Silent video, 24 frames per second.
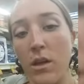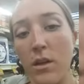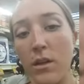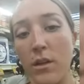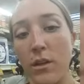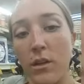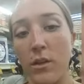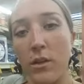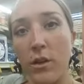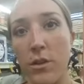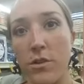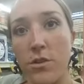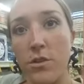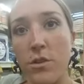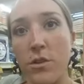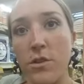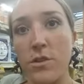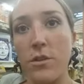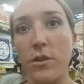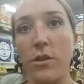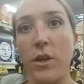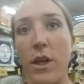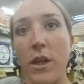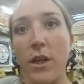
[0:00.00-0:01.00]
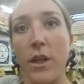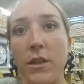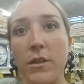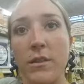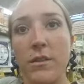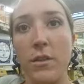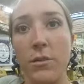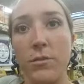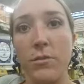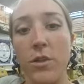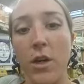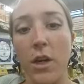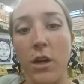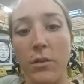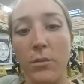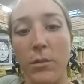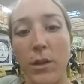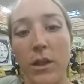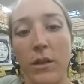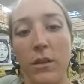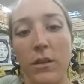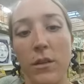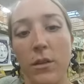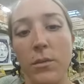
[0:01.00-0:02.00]
in the grocery store right now, so I'm trying to
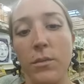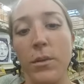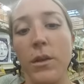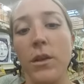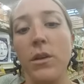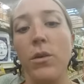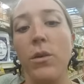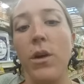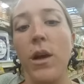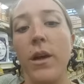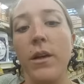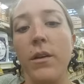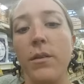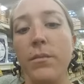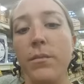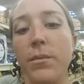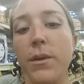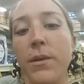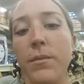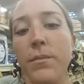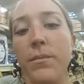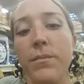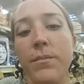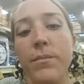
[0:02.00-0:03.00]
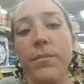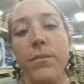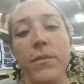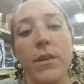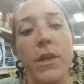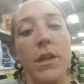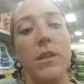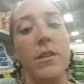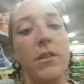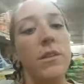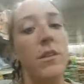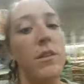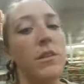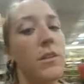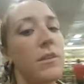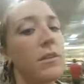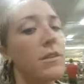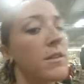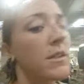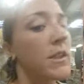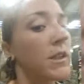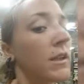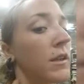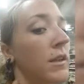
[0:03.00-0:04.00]
be a little bit quiet, but as you
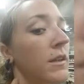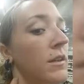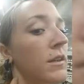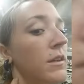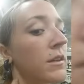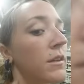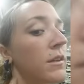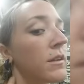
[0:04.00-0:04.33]
can see,